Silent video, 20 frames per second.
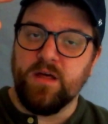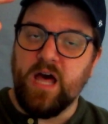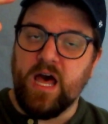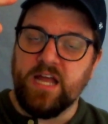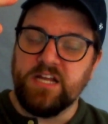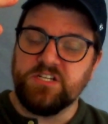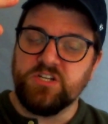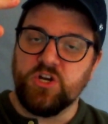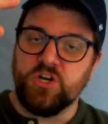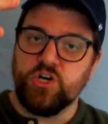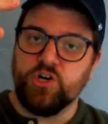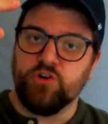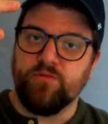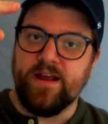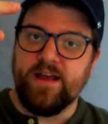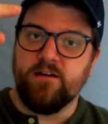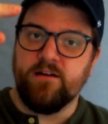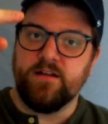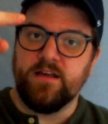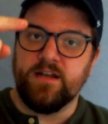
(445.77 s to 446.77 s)
I turn
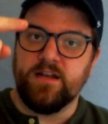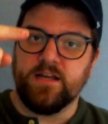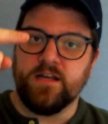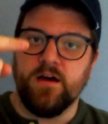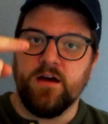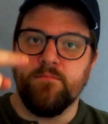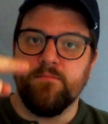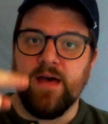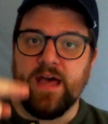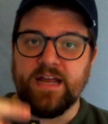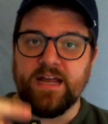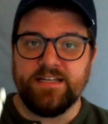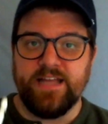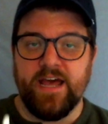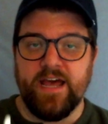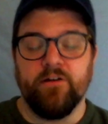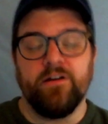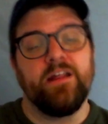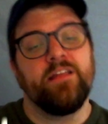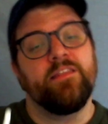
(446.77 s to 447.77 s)
around, and I come back
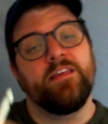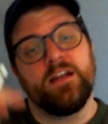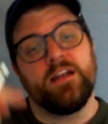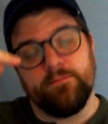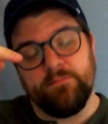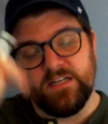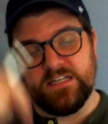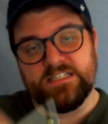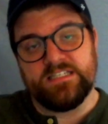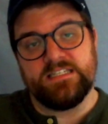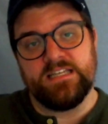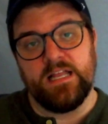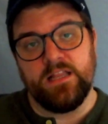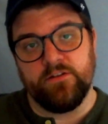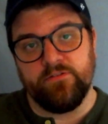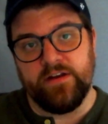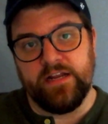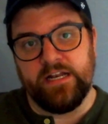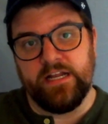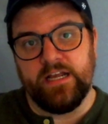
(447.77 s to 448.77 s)
down, and then I'm
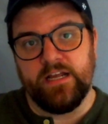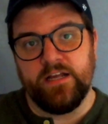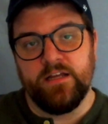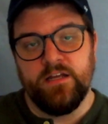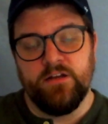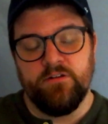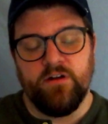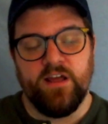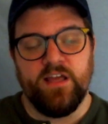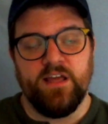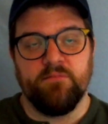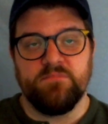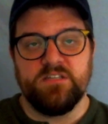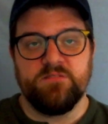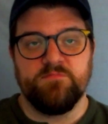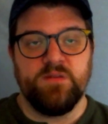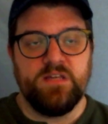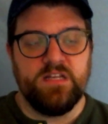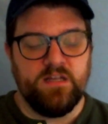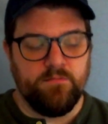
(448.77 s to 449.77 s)
accelerating, right? I'm
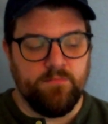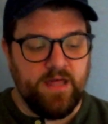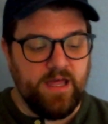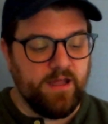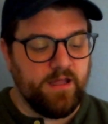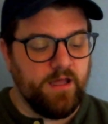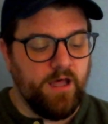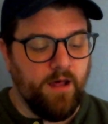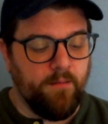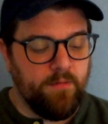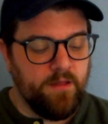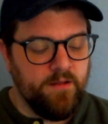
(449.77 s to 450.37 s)
speeding back up.